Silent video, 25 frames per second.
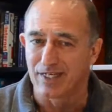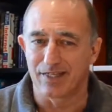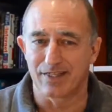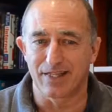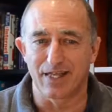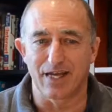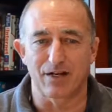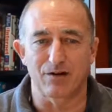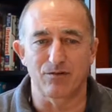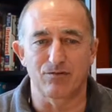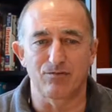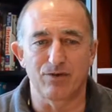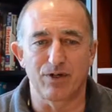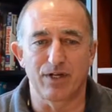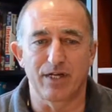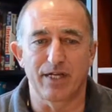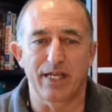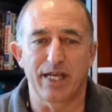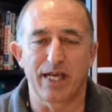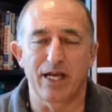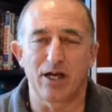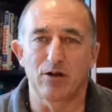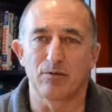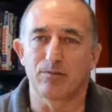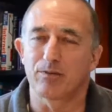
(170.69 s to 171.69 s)
That'll really
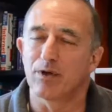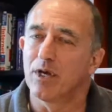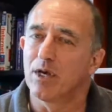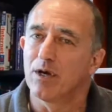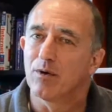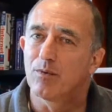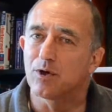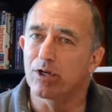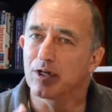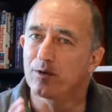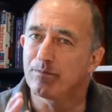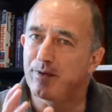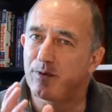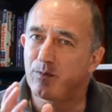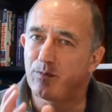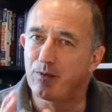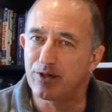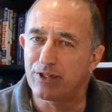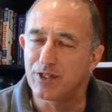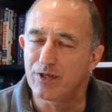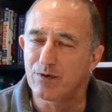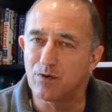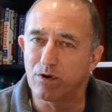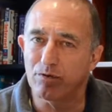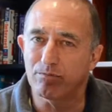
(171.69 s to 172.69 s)
help. We're going to be
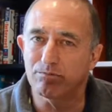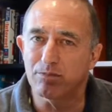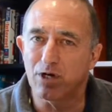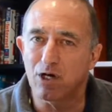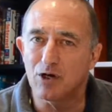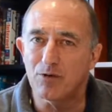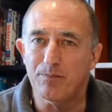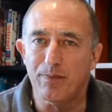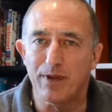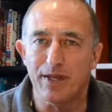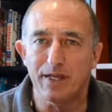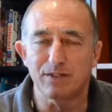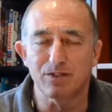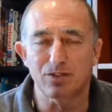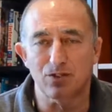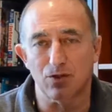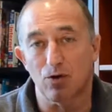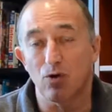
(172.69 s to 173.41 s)
with you on mopeds